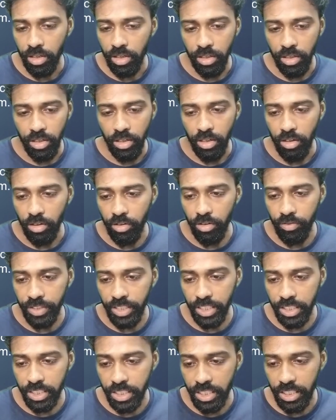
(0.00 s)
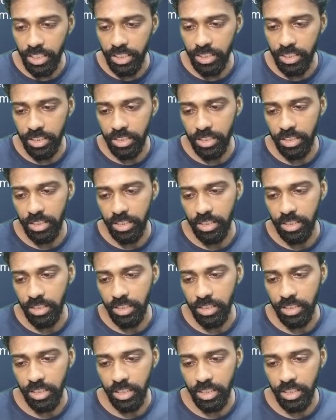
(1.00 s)
of industries
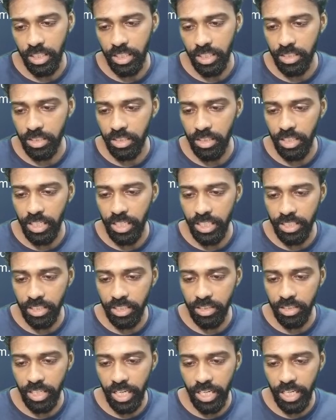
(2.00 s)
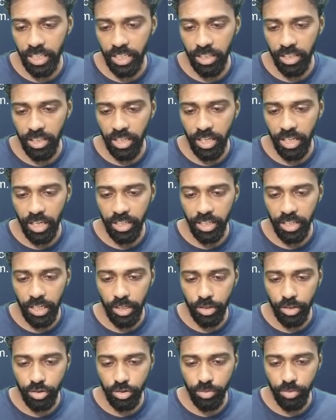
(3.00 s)
such as leather tanning and
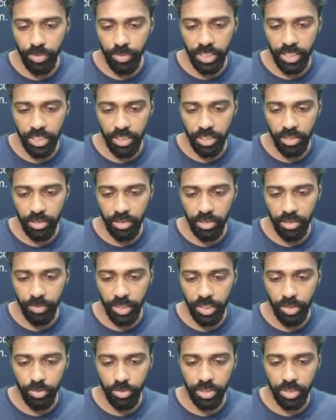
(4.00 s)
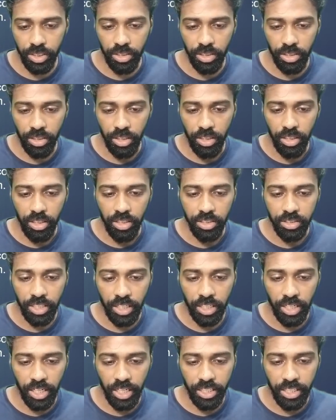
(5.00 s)
electroplating by using
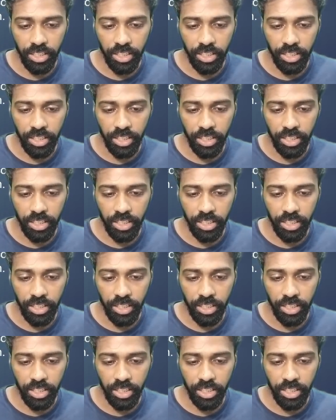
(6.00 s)
sunlight.